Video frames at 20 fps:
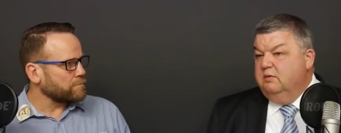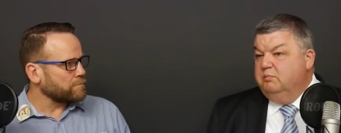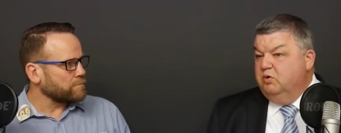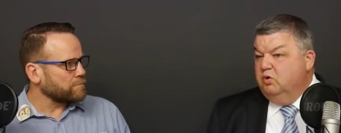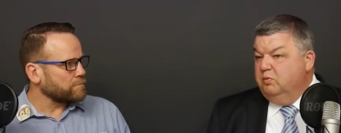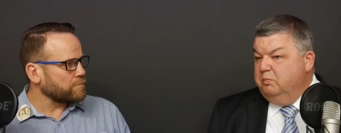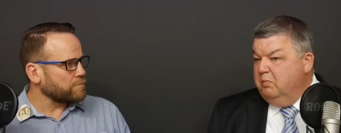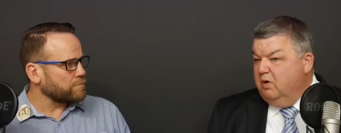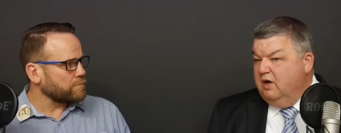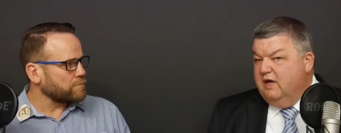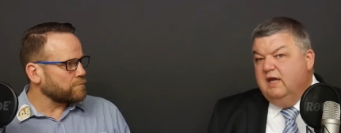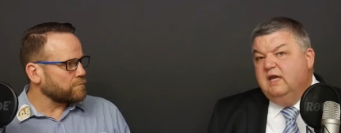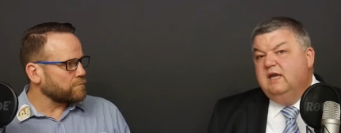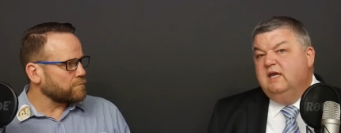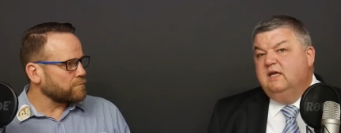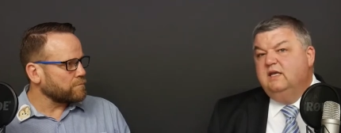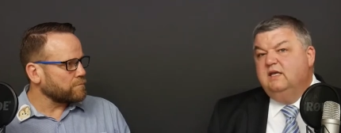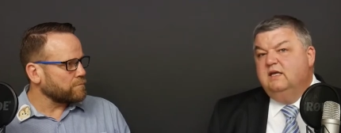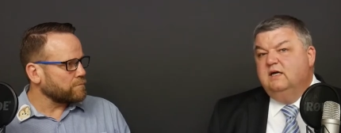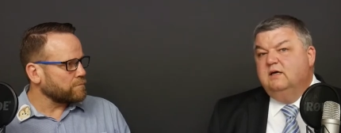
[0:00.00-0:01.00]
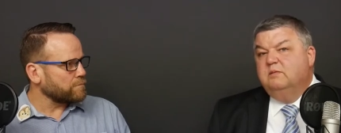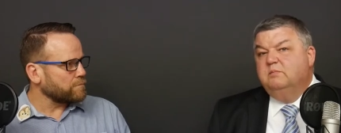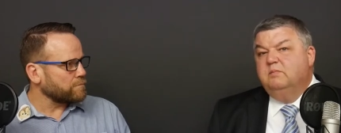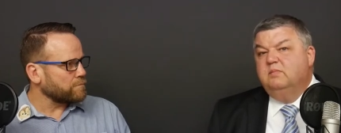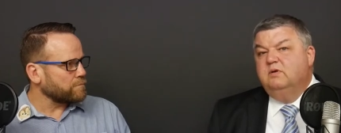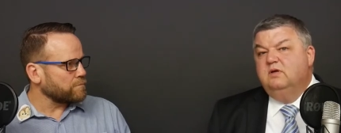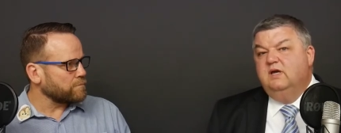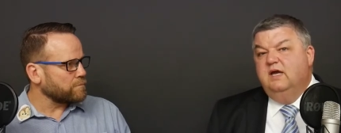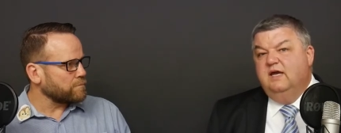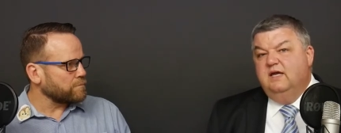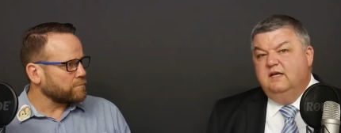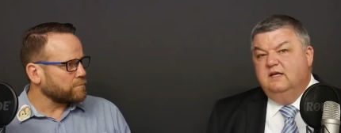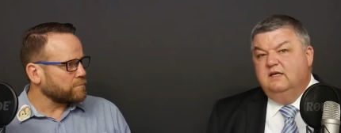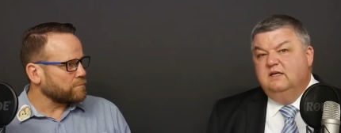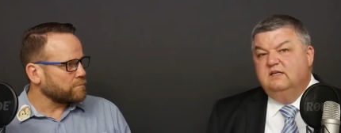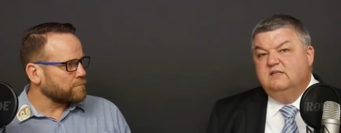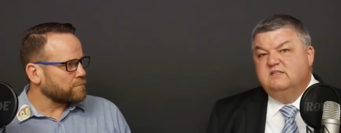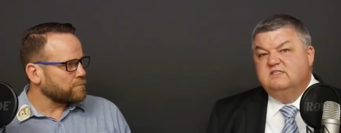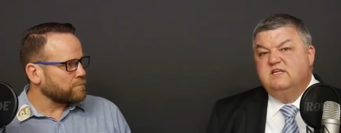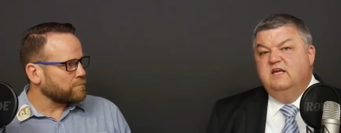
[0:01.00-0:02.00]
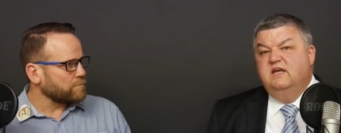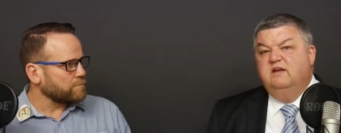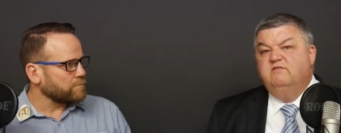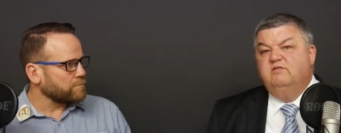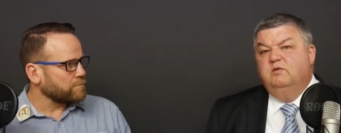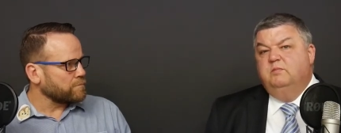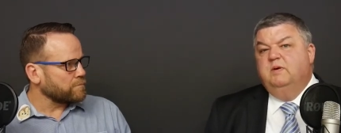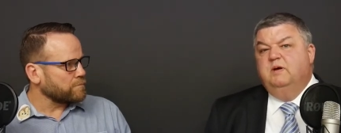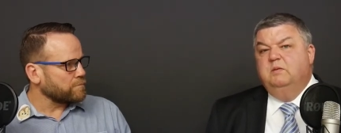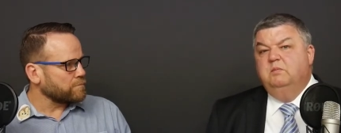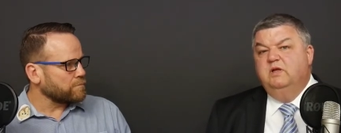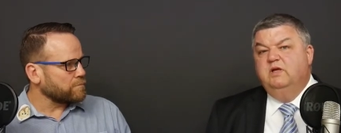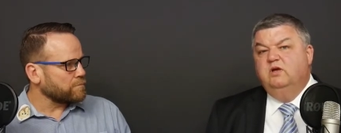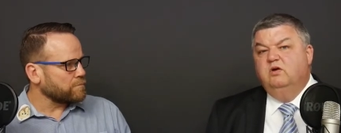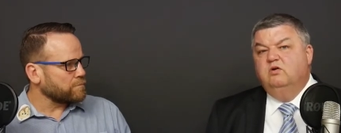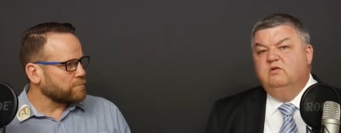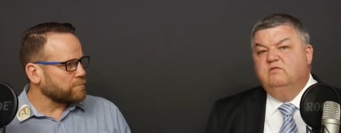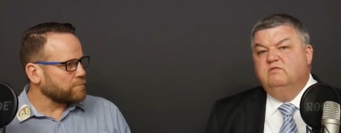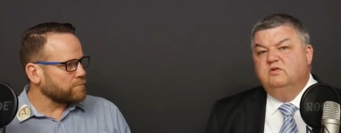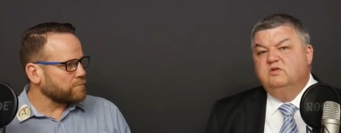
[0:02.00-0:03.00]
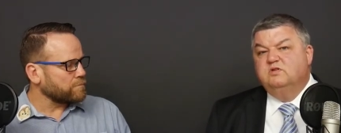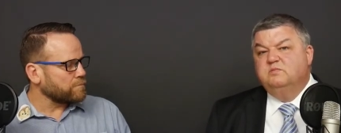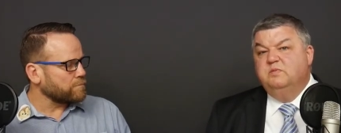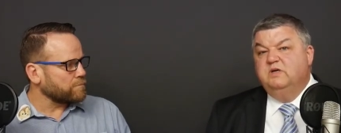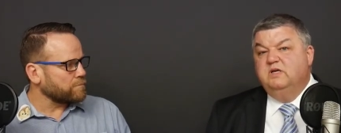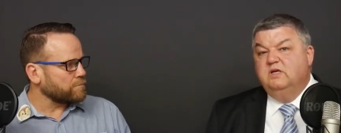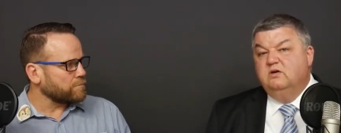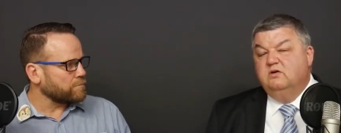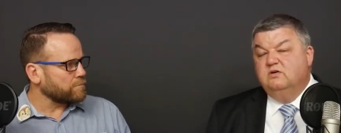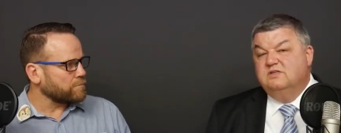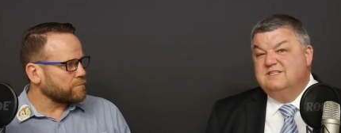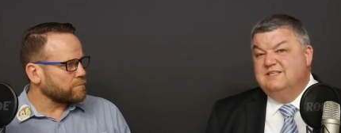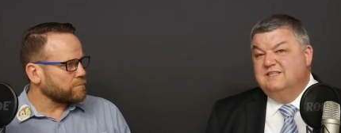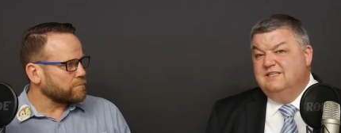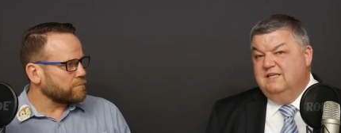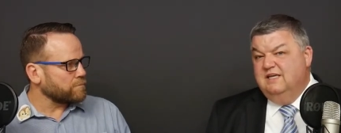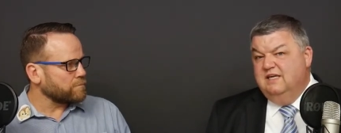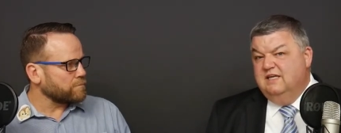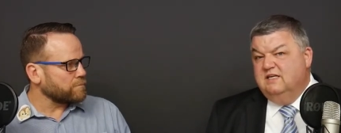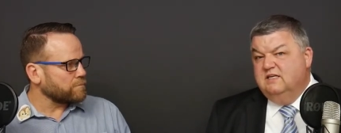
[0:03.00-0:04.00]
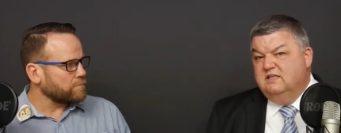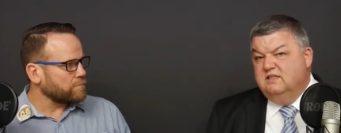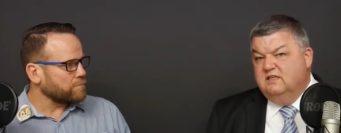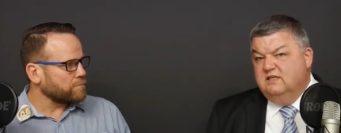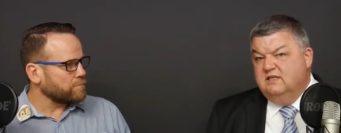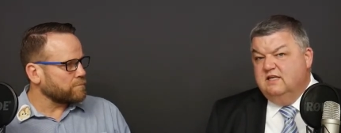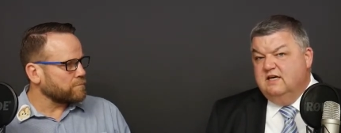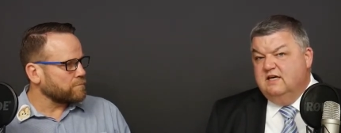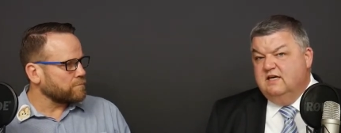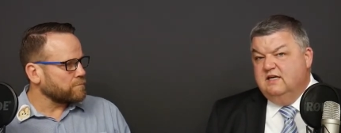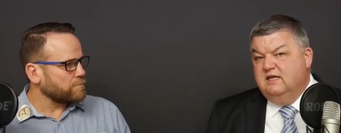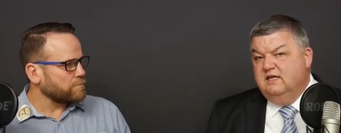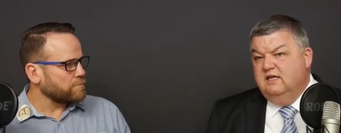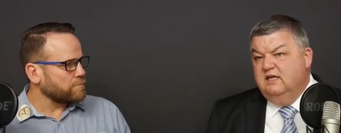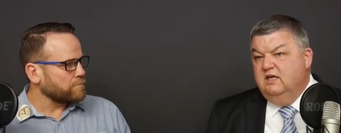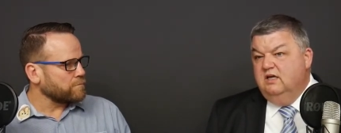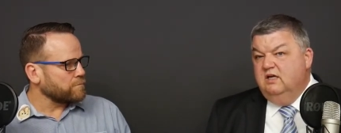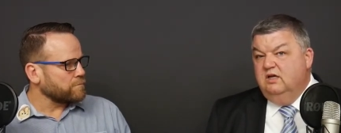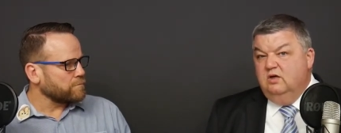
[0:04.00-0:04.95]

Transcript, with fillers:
Speaker 1: put my hand up and stand for public office because at the end of the day,